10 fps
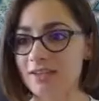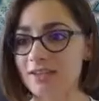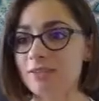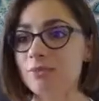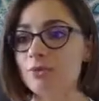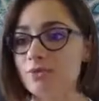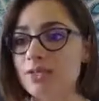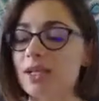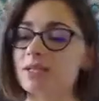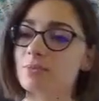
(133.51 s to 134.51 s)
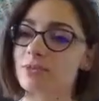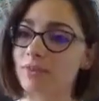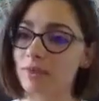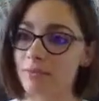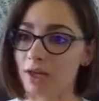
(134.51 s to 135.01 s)
it moves in that
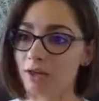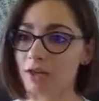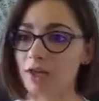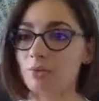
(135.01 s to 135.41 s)
specific manner in